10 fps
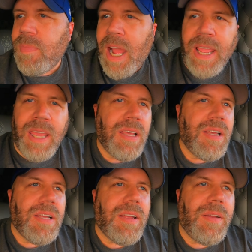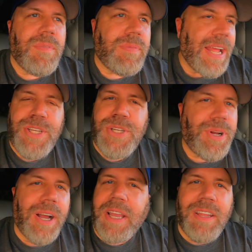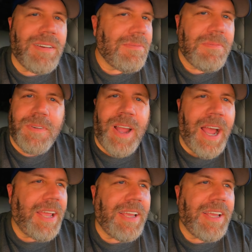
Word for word: Hey, that's trucking, right?